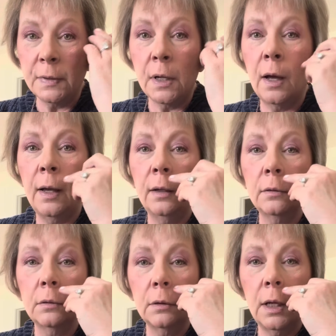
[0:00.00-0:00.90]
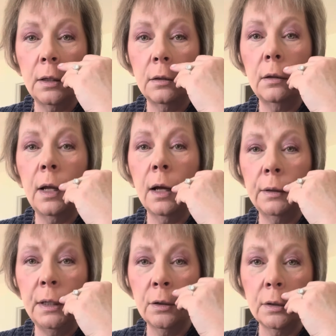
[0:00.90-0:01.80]
eye and down
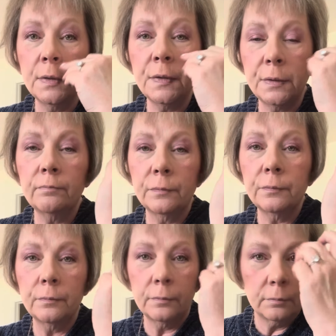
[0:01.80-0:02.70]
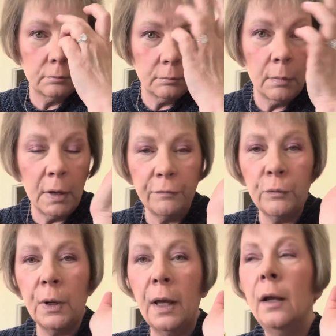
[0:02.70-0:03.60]
here and my
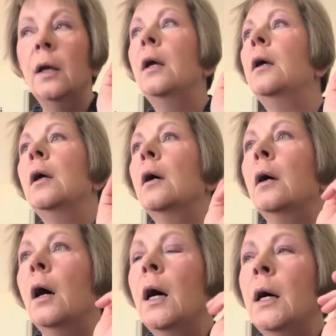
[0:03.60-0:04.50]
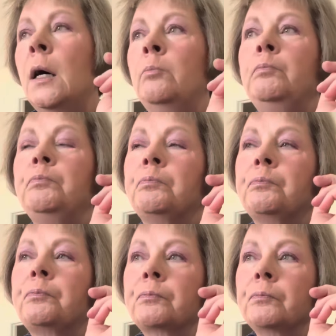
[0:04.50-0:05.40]
forehead. And
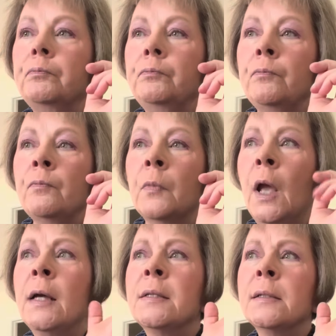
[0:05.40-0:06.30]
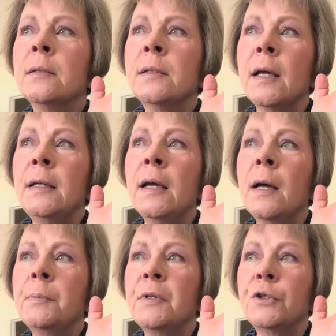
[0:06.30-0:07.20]
since they
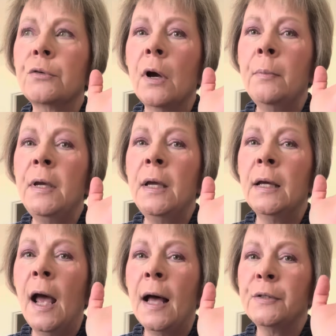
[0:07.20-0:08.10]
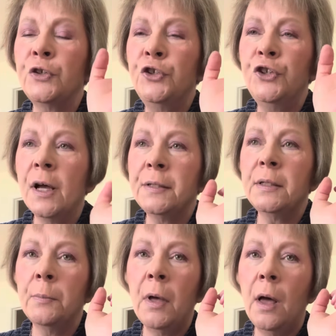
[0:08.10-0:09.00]
kept describing it as just
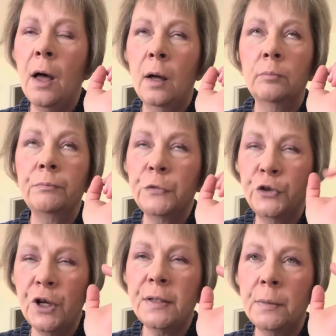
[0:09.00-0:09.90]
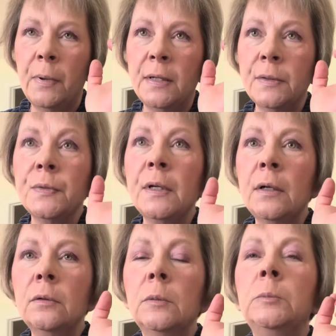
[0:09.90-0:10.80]
a basal cell,